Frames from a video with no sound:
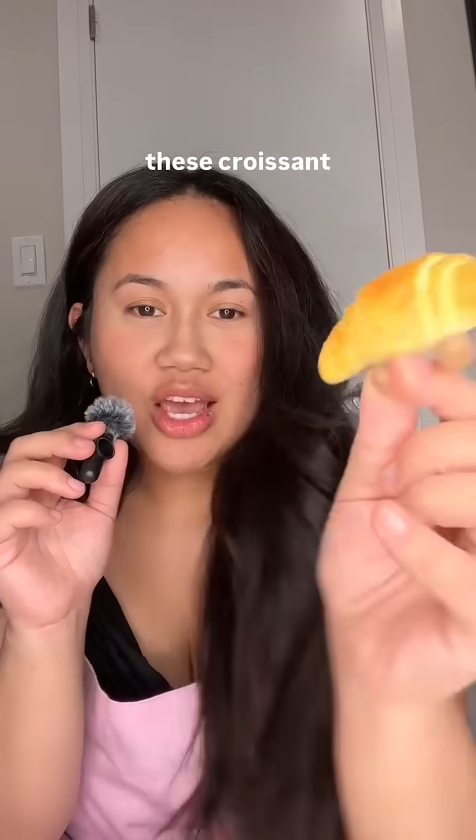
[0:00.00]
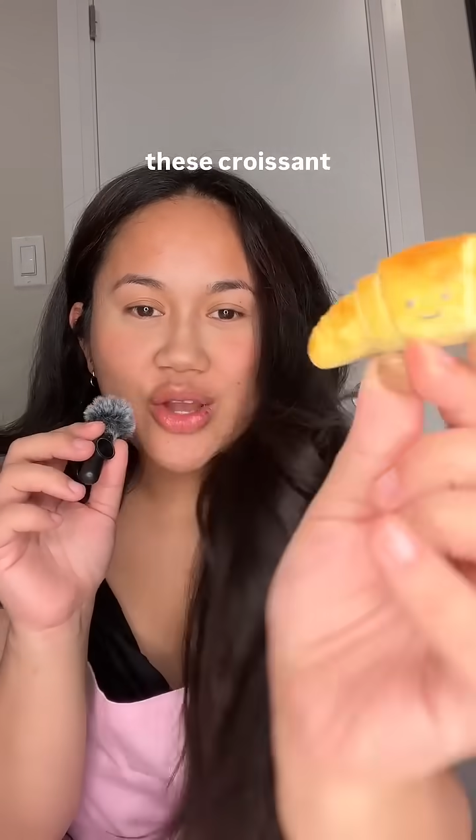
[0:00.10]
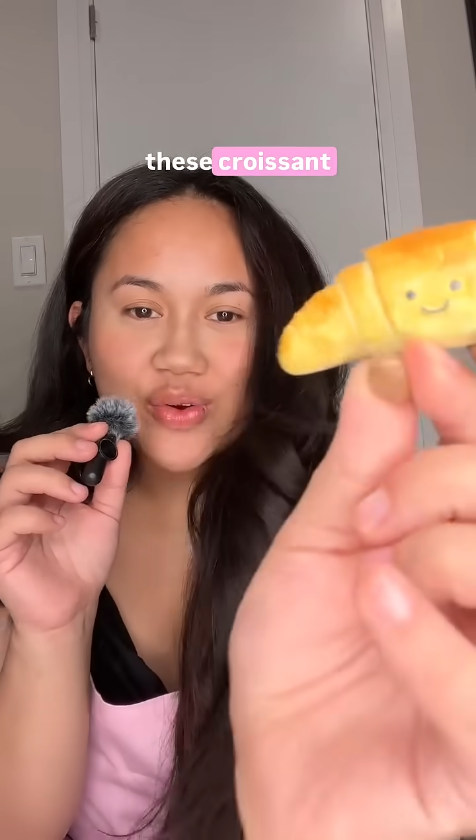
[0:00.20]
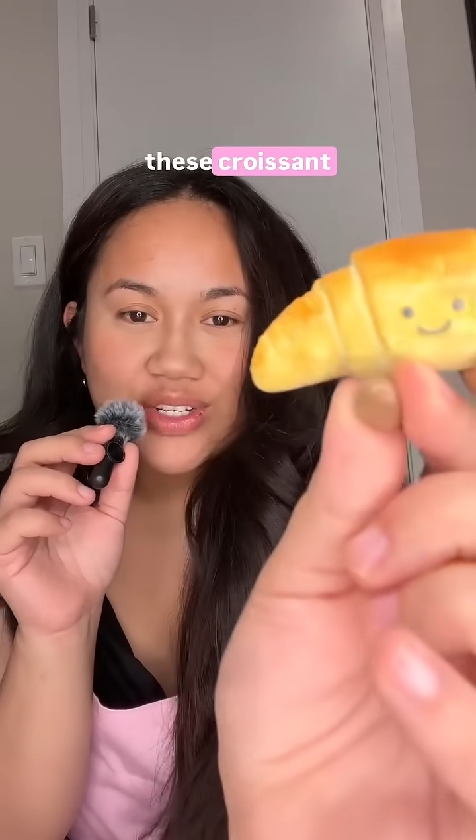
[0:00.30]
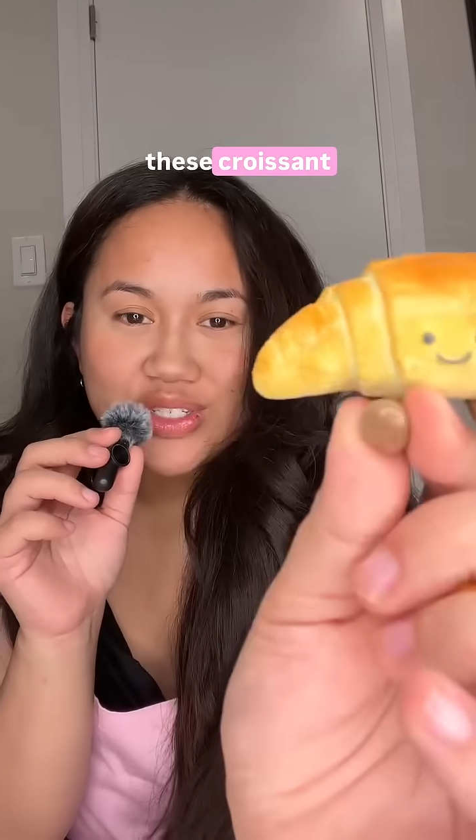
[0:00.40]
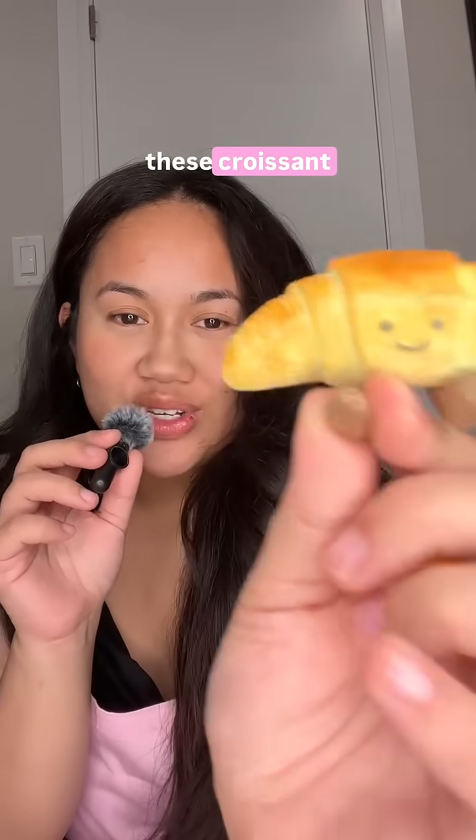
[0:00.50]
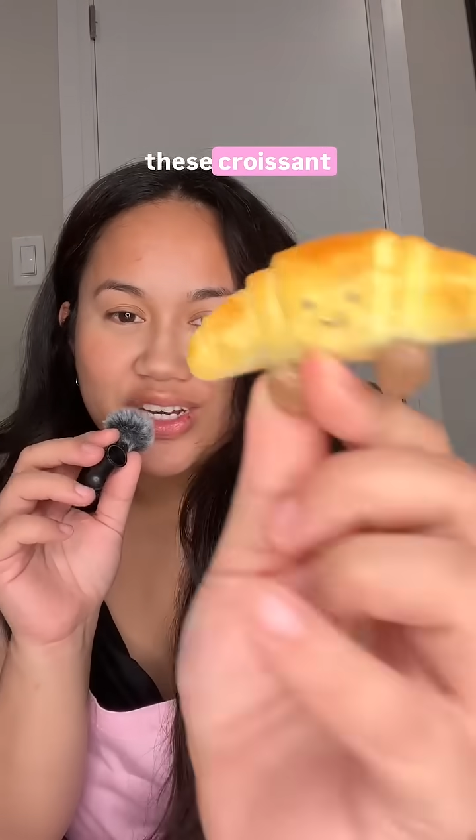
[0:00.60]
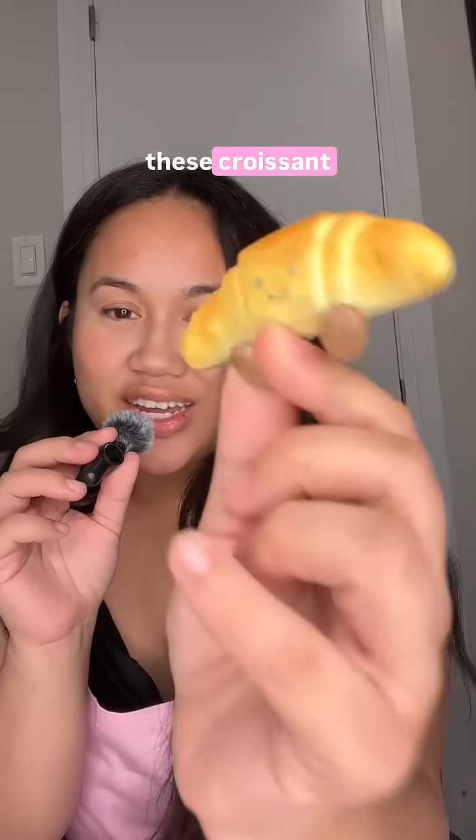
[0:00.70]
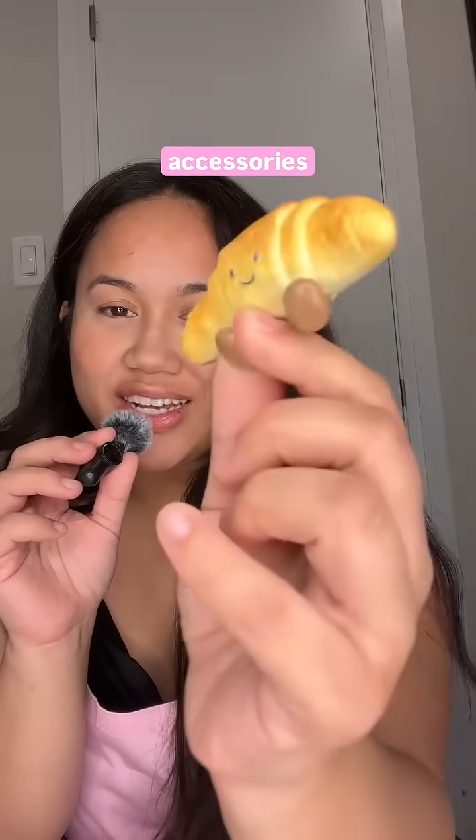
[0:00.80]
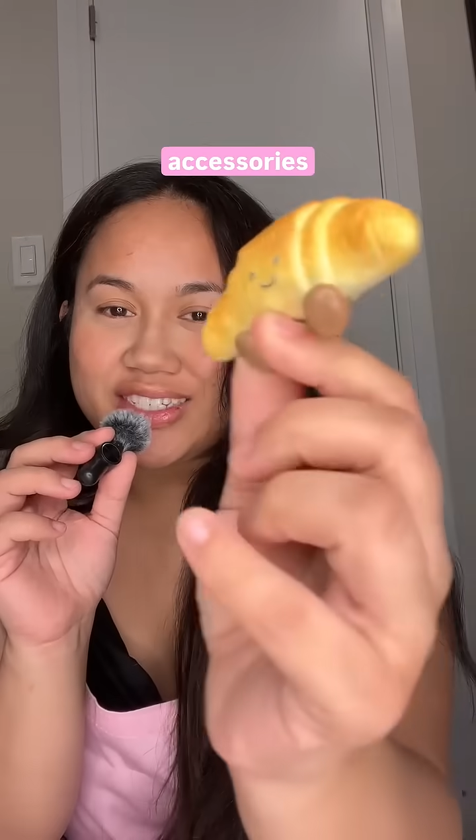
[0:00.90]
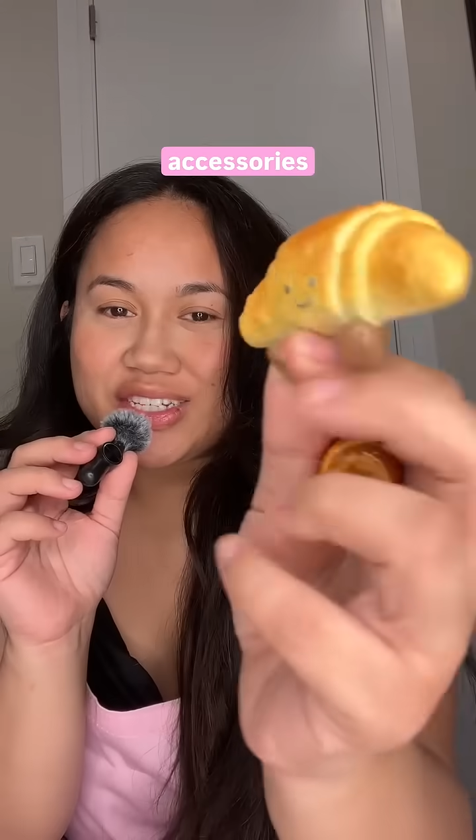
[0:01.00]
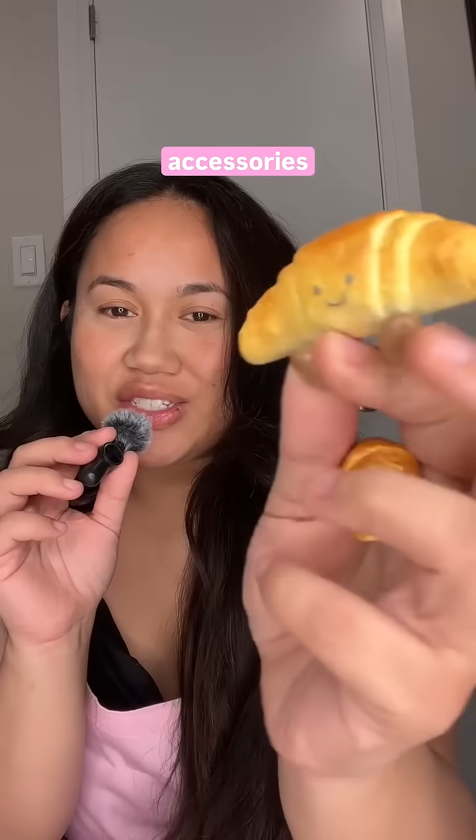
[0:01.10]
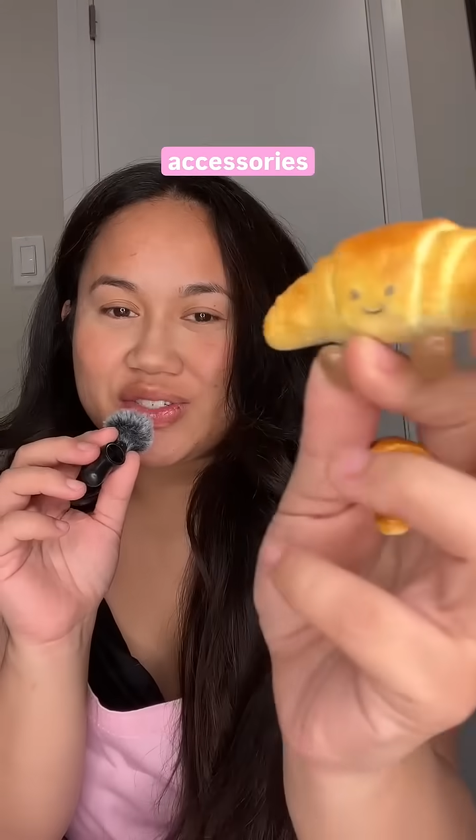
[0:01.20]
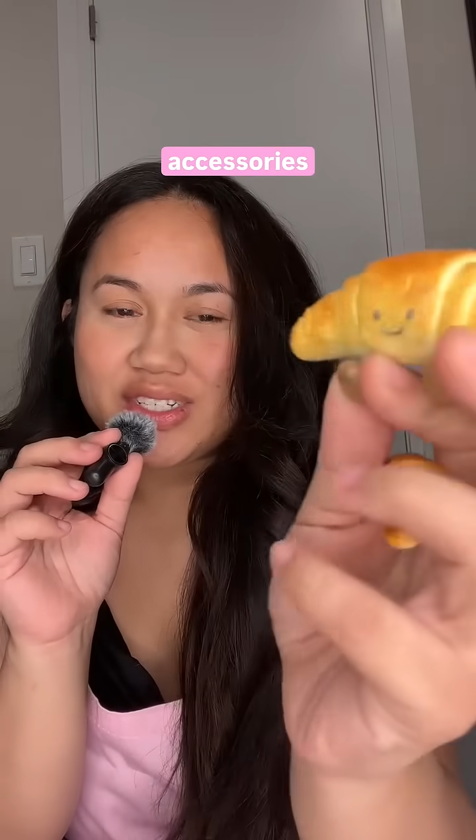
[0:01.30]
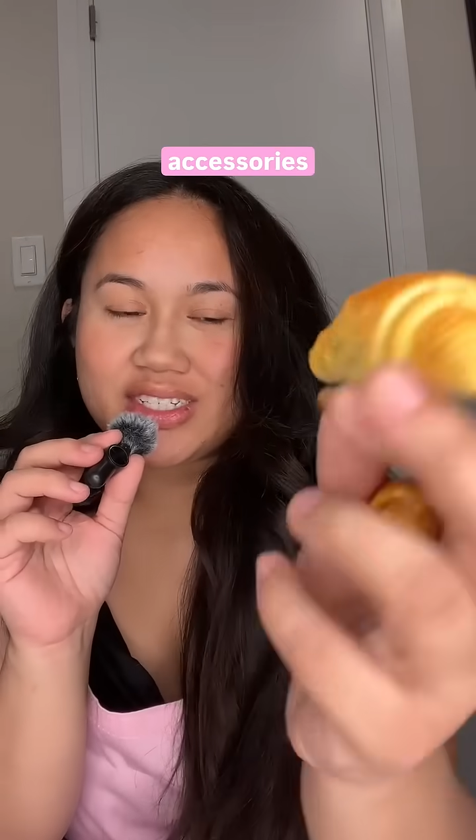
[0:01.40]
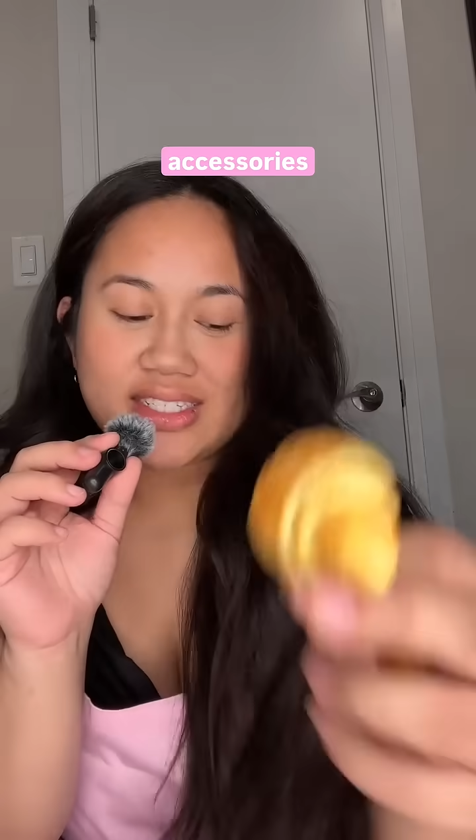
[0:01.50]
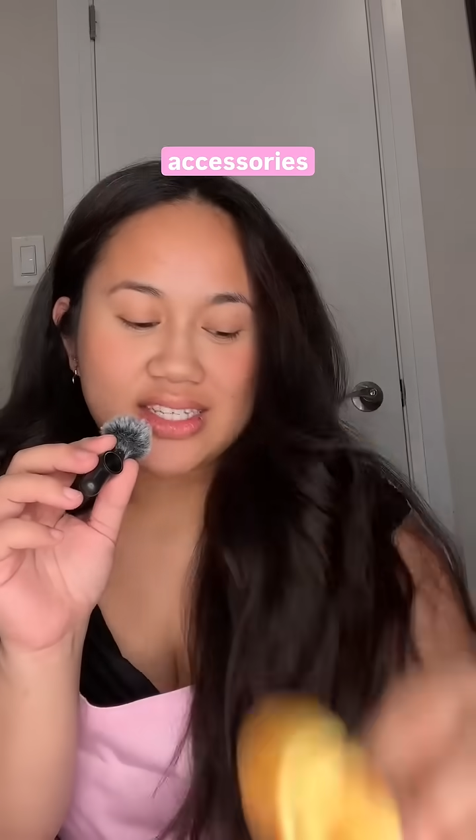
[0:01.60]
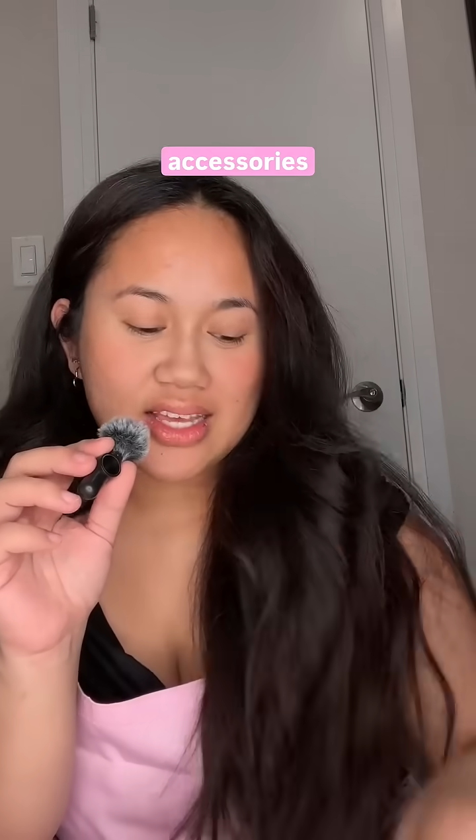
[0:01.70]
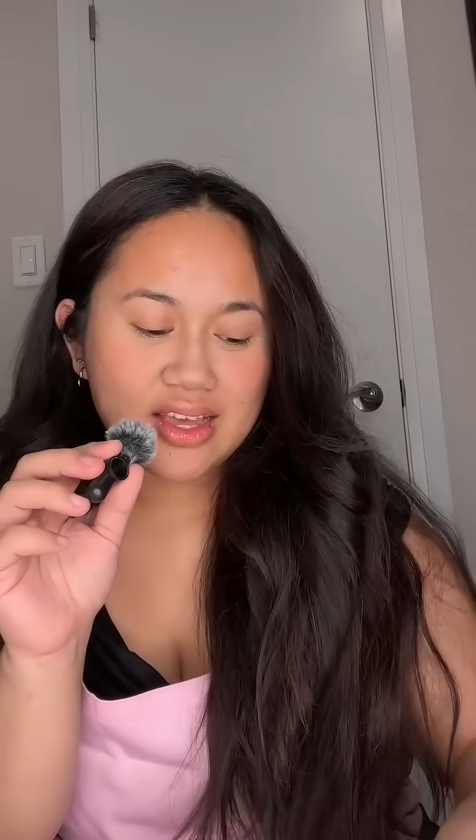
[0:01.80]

croissant accessories.